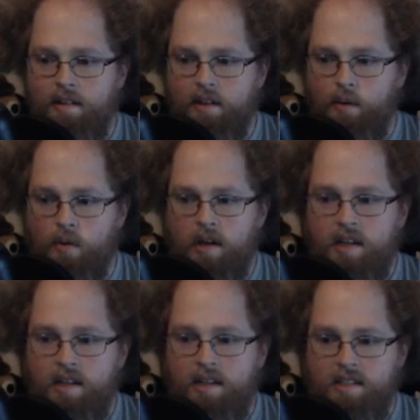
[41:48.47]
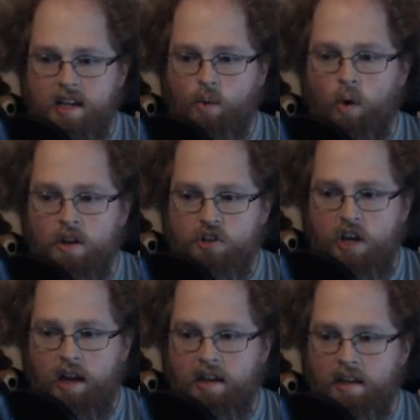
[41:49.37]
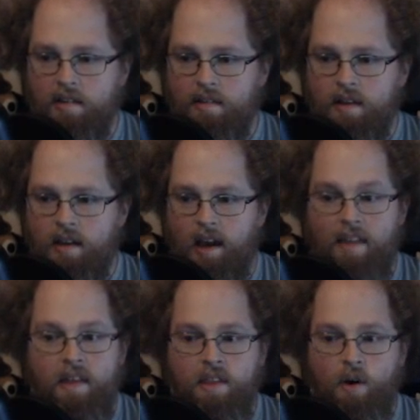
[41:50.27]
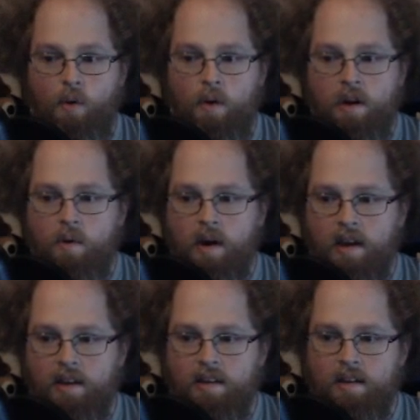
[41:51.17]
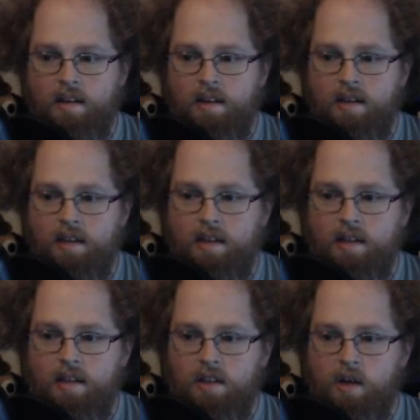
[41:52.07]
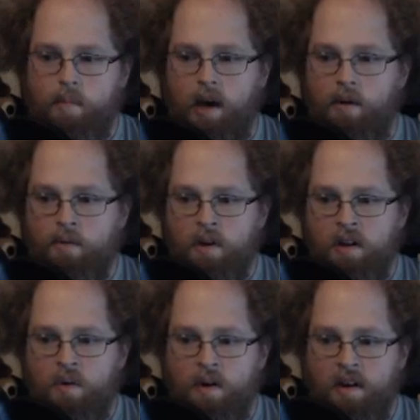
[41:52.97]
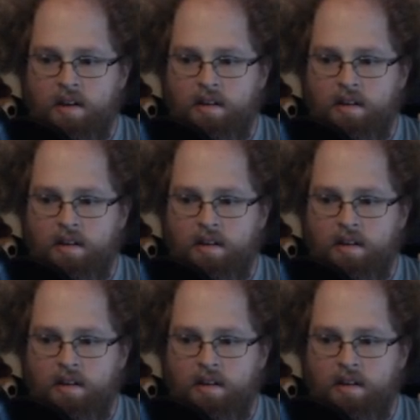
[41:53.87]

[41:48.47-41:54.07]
They'll run in and take one shot at you, and then they'll run away. Look at Byron running away.